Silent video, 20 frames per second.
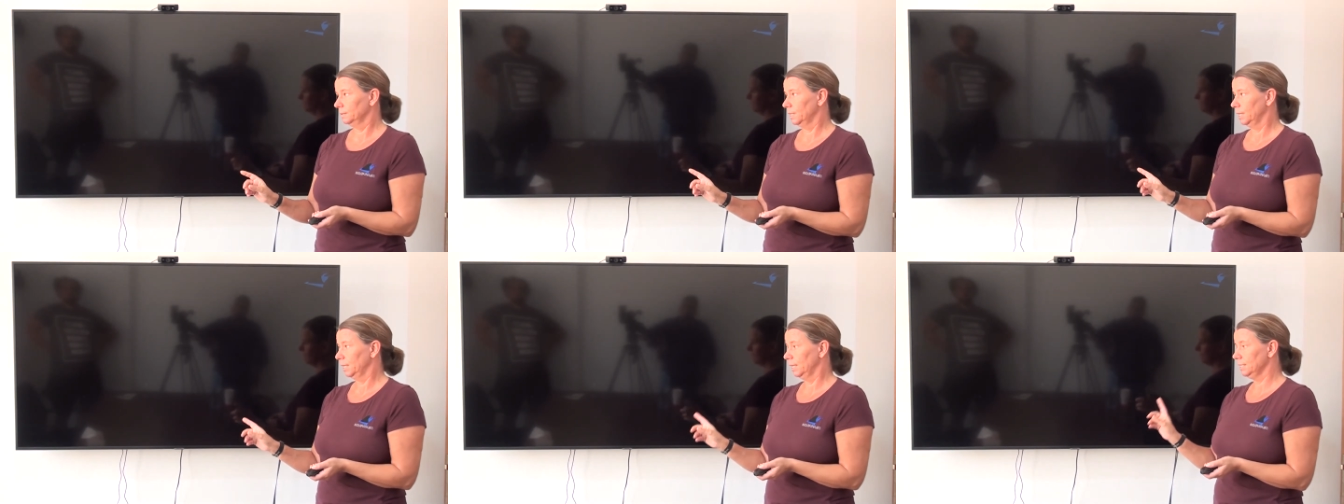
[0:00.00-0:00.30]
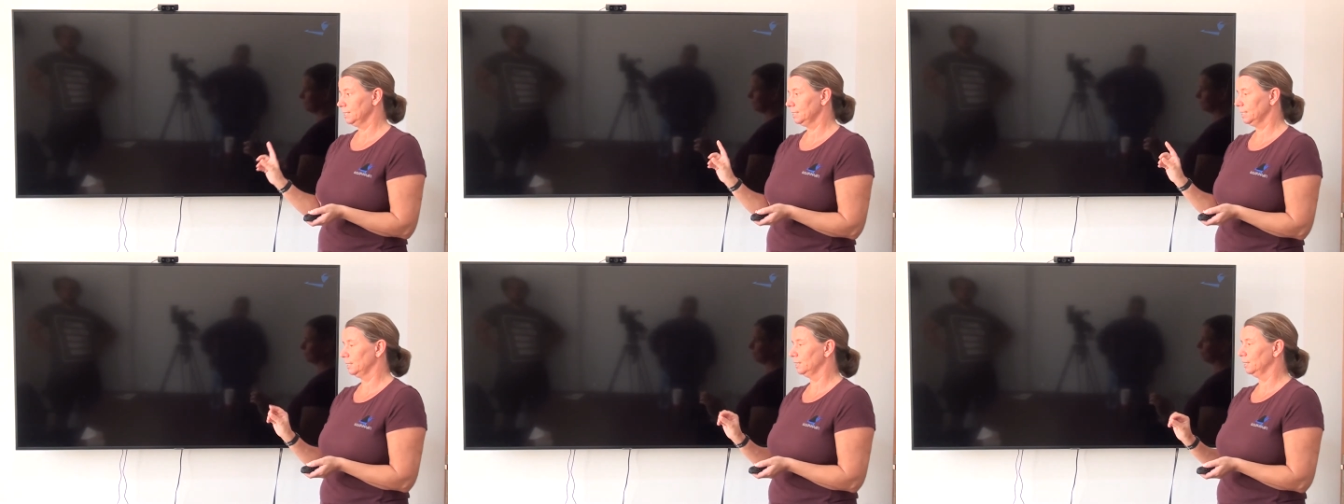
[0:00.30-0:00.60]
And
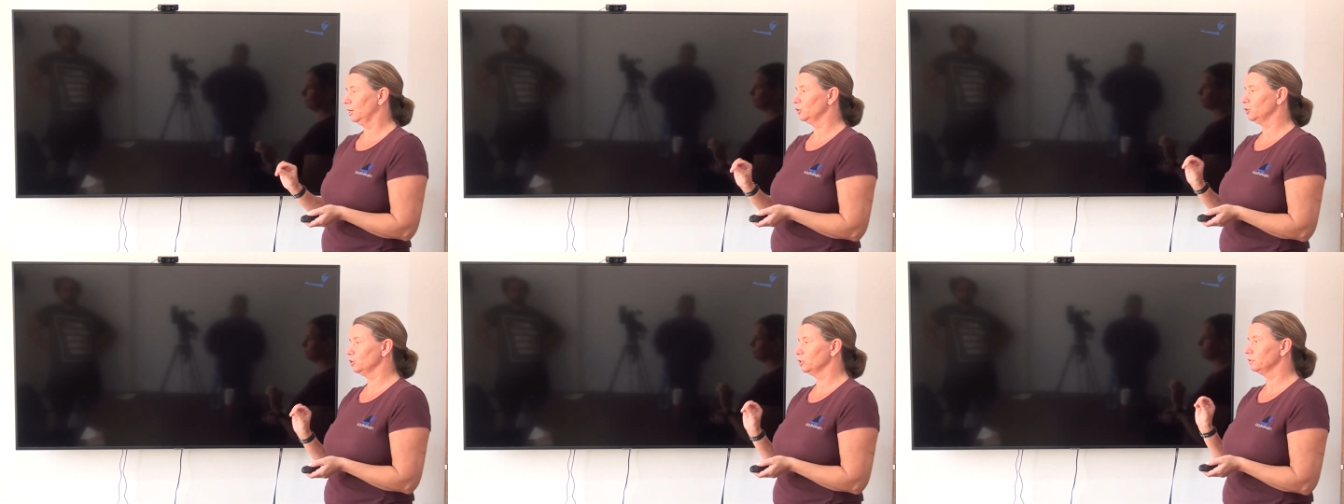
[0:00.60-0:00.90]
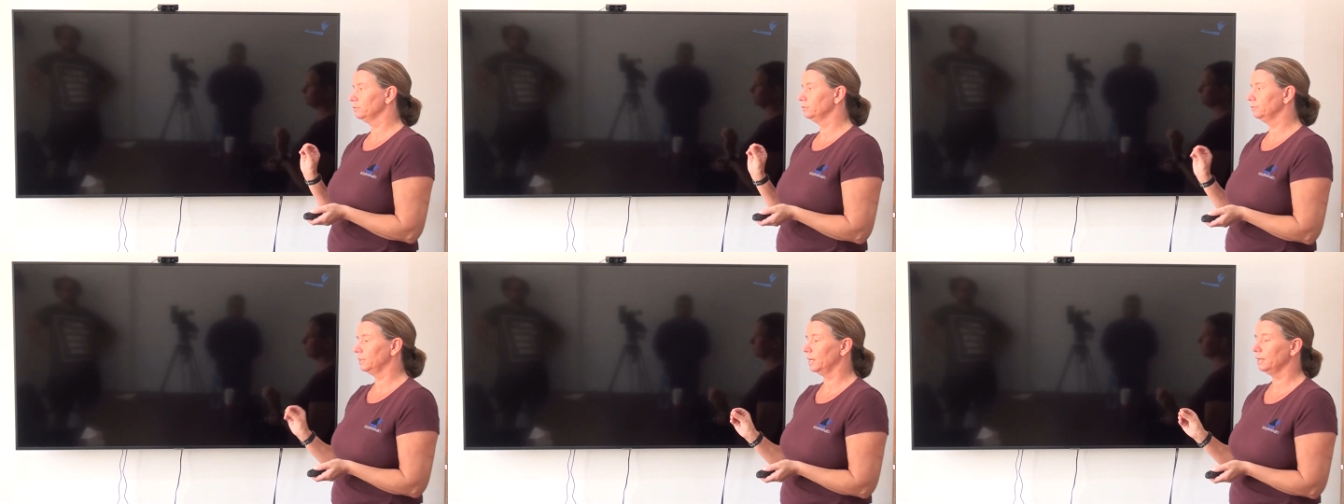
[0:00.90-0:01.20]
as I said, now
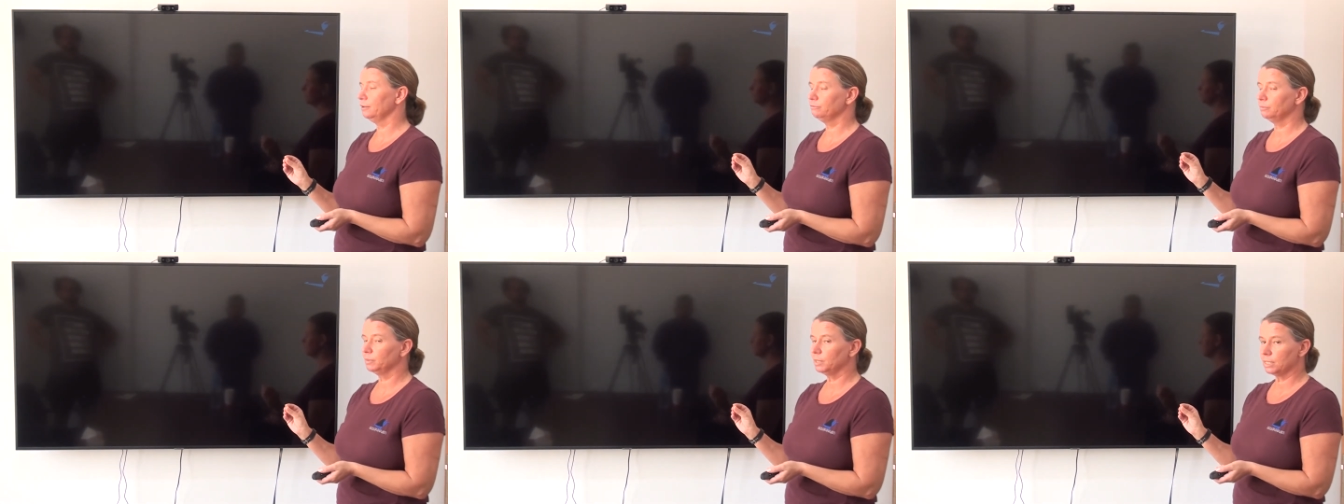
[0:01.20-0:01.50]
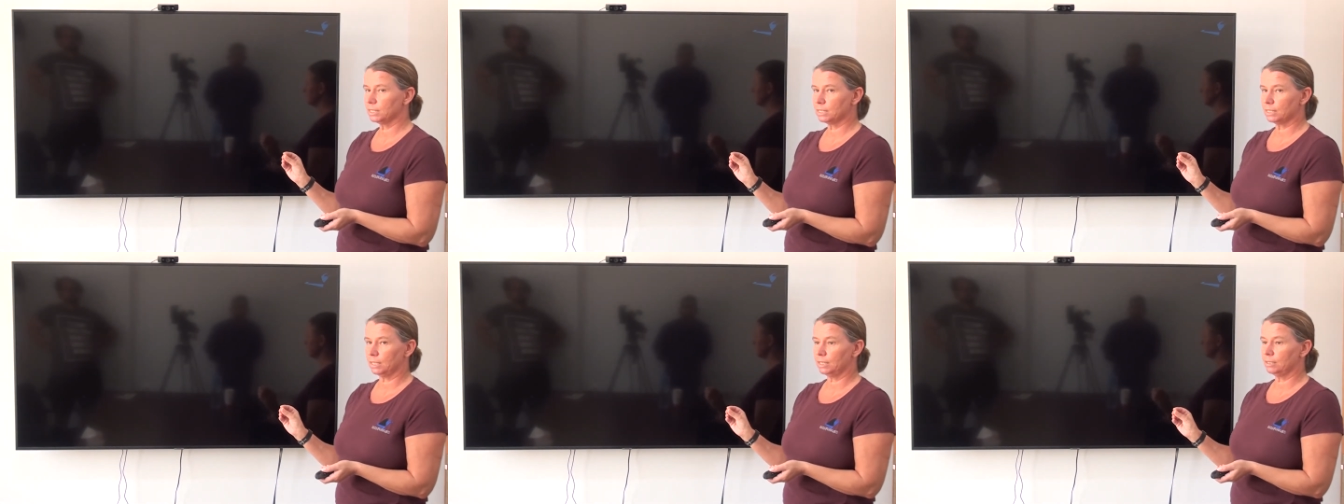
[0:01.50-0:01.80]
just 5
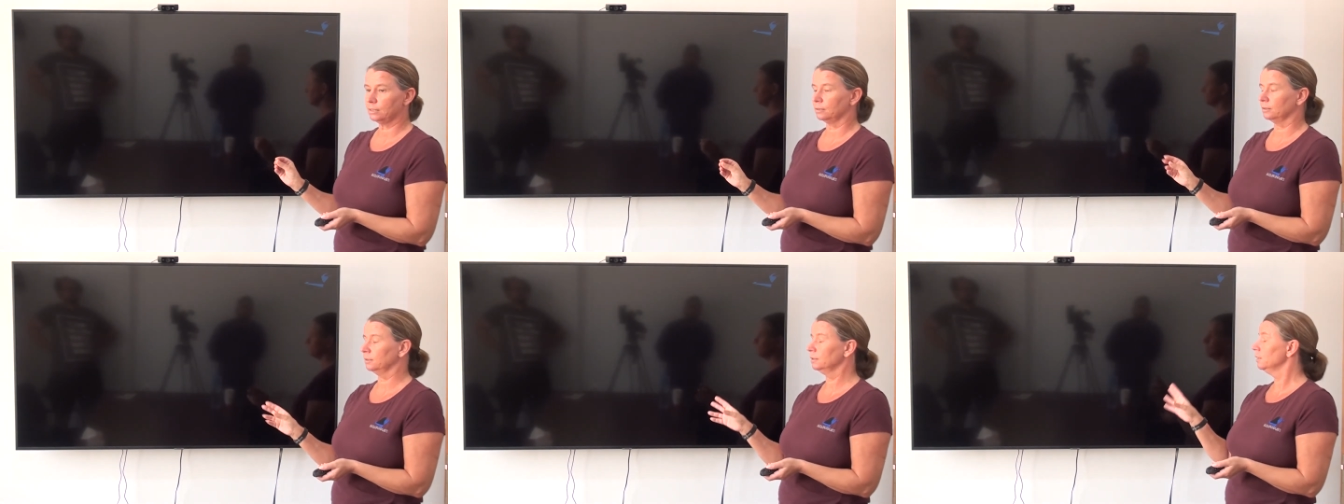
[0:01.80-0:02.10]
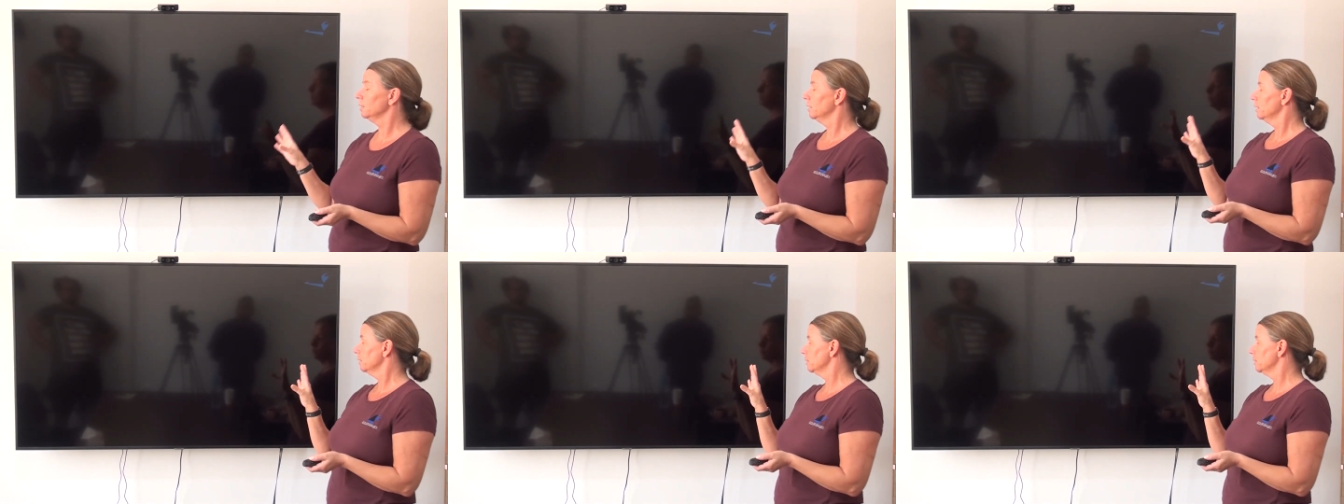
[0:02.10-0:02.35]
minutes later,